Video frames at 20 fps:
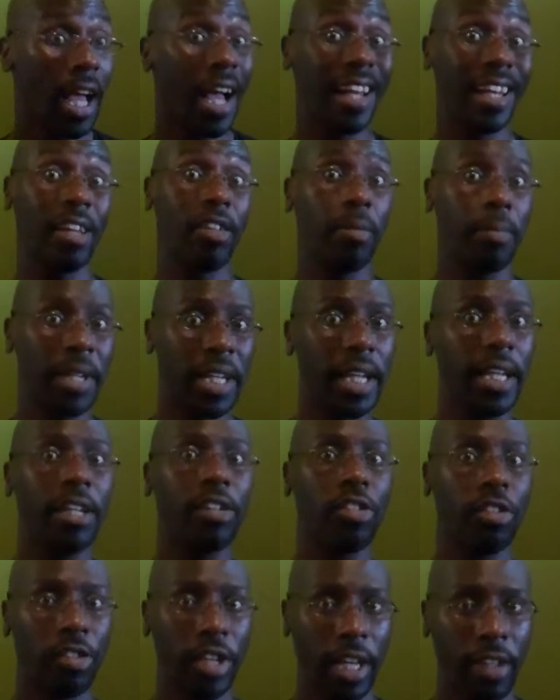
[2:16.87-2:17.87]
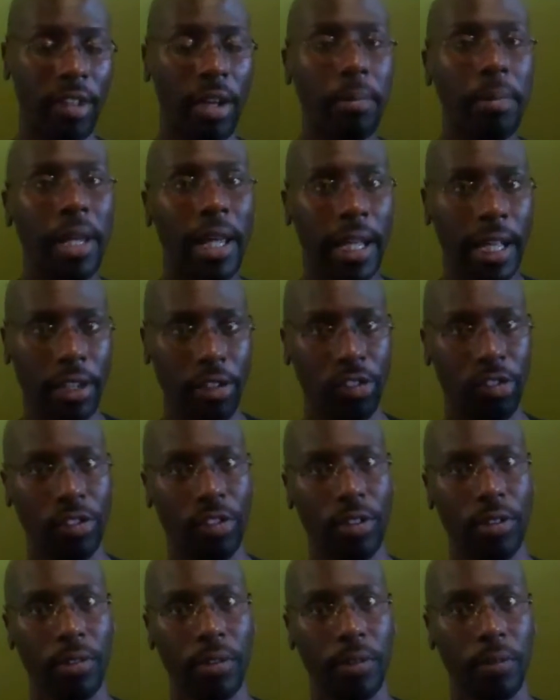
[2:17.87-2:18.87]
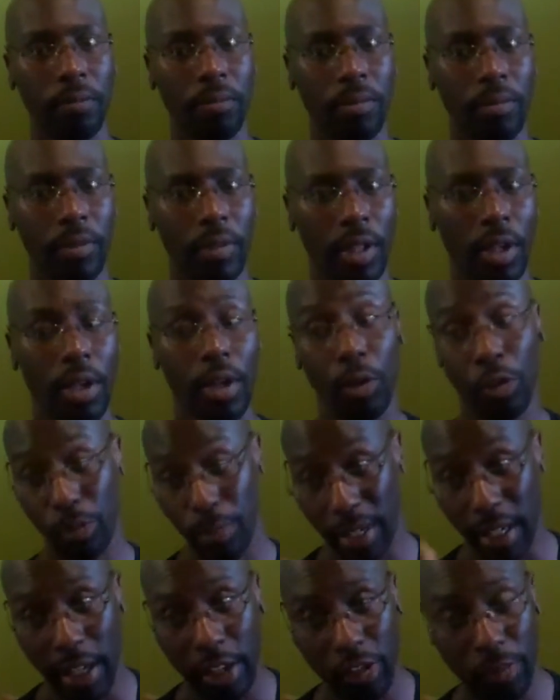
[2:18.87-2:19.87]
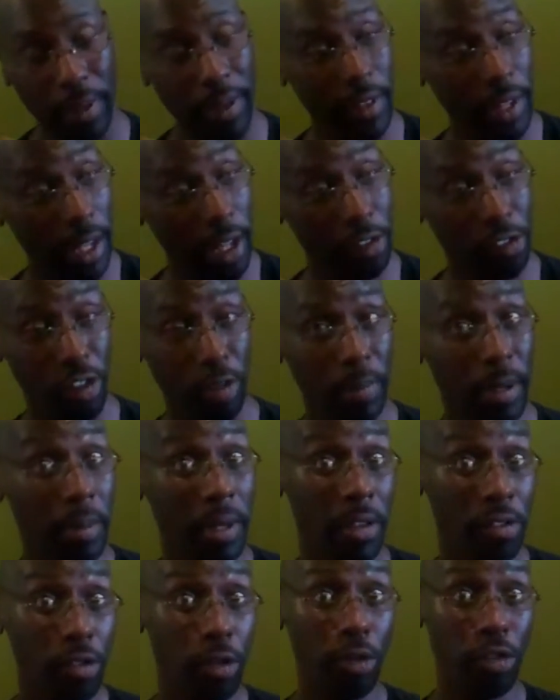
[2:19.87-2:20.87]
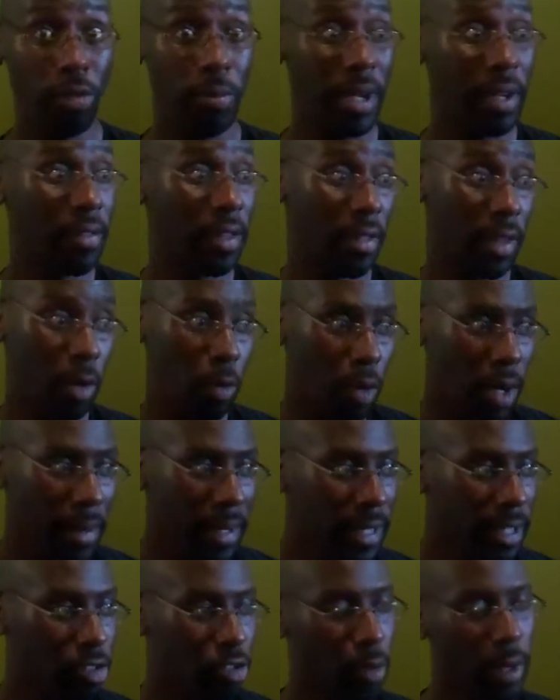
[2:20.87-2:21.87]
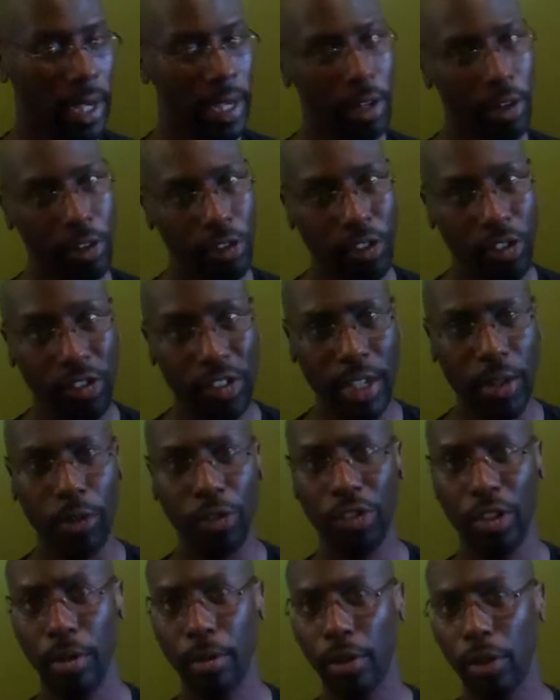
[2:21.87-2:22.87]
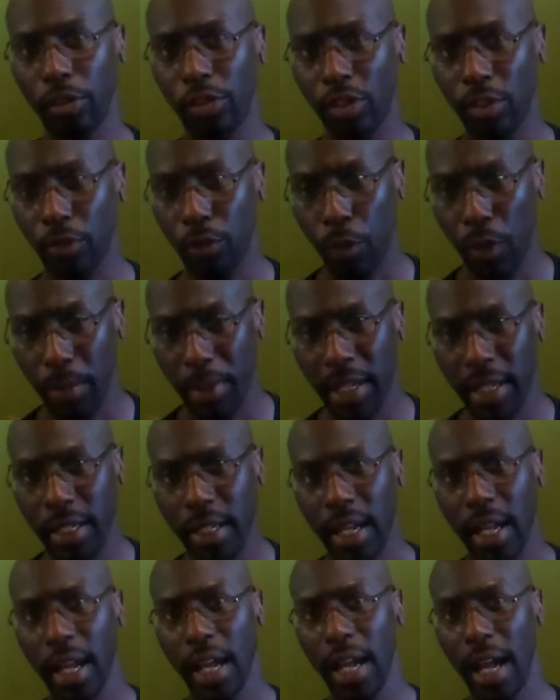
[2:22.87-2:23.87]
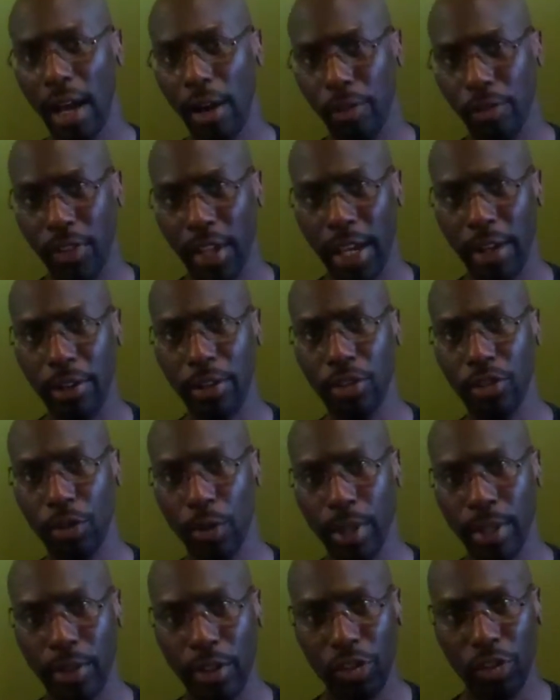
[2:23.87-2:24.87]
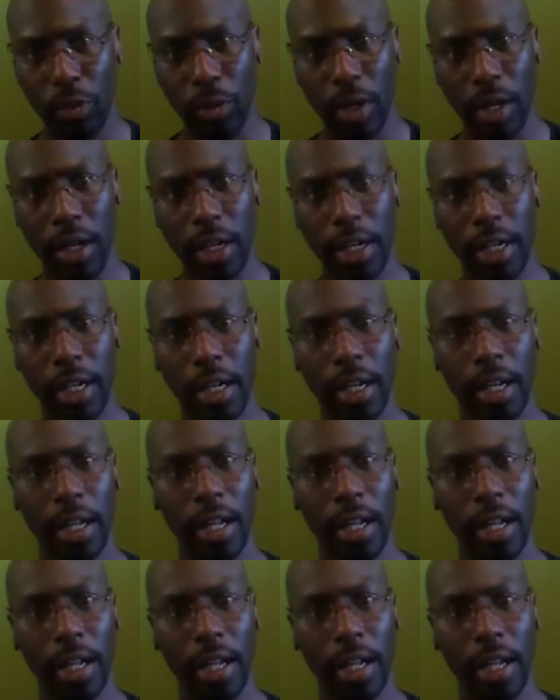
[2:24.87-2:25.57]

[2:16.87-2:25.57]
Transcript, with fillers: and now they're beginning to take their place. What's been nice about the last two people I talked about that they're women, it's quite good to see also lots of women out there and doing this work